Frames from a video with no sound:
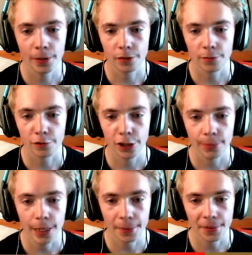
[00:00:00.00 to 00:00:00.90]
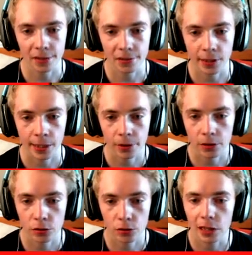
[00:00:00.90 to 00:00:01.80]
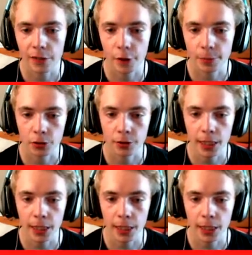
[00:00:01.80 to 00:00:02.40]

build some funny maps next time. You Live up to your